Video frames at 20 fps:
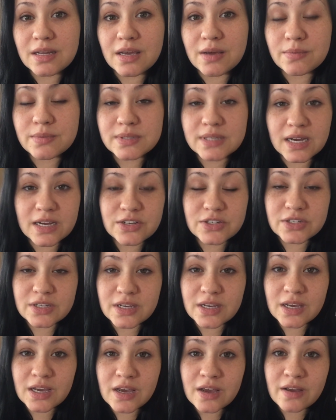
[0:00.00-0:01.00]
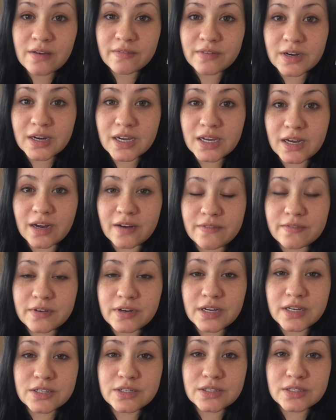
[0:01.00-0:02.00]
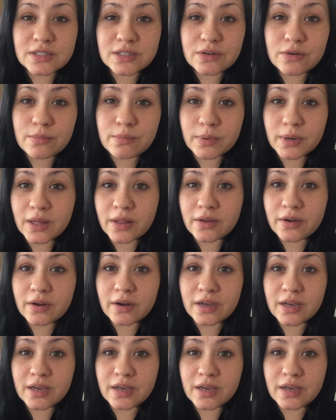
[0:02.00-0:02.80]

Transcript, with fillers: He was actually very comforting to his little brother.